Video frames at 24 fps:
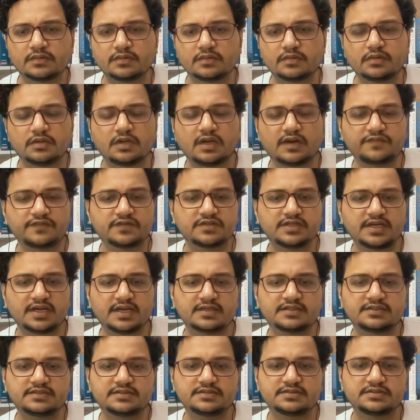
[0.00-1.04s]
after
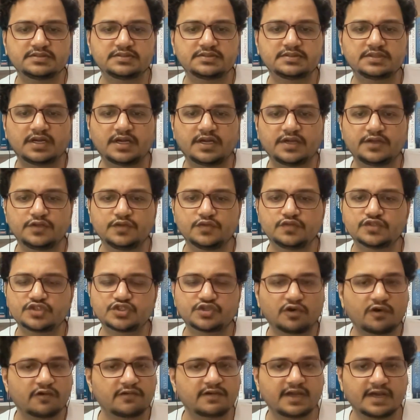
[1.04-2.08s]
that I used
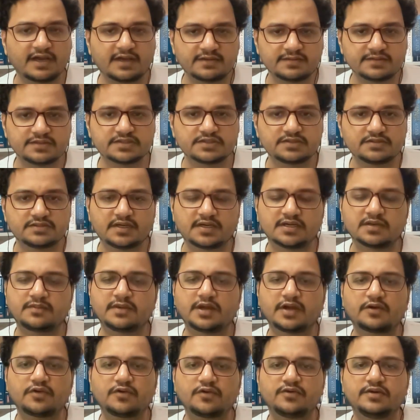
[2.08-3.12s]
Shawn Harris Tata
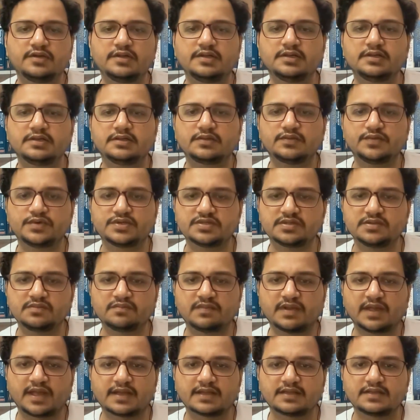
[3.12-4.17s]
McGraw question
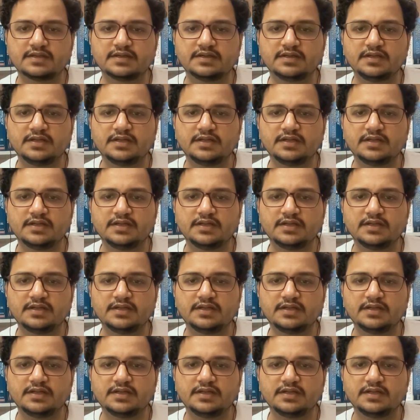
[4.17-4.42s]
bank.